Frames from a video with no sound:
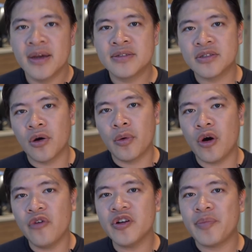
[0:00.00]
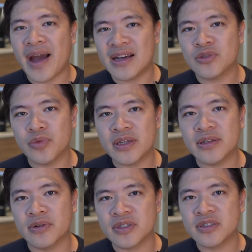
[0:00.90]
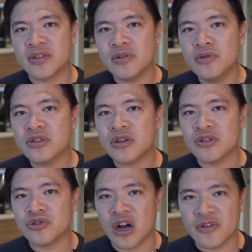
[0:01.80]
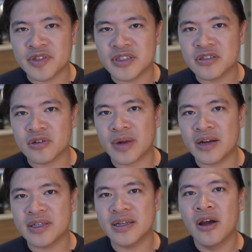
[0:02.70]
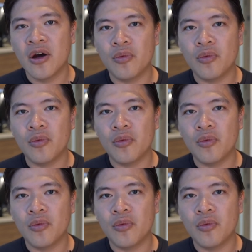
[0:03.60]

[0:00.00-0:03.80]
So over the past week, there was this huge controversy surrounding,